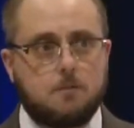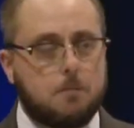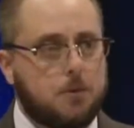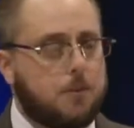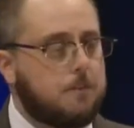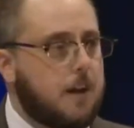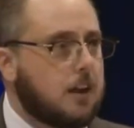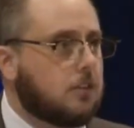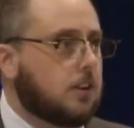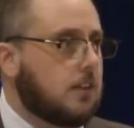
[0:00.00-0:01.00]
for both their
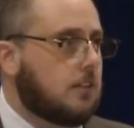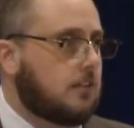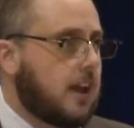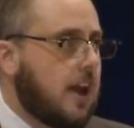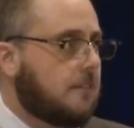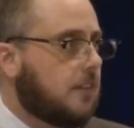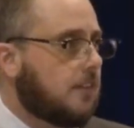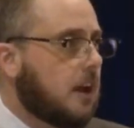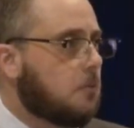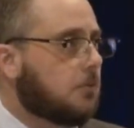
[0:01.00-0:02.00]
faculty and the staff, and
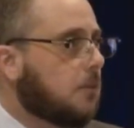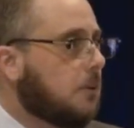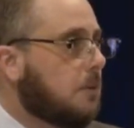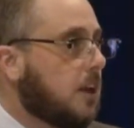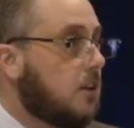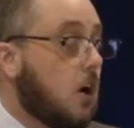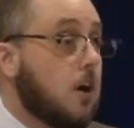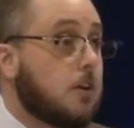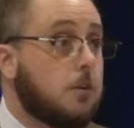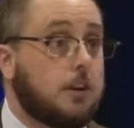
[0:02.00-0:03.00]
that was going to be an
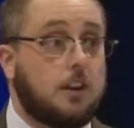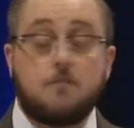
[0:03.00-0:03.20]
ongoing need.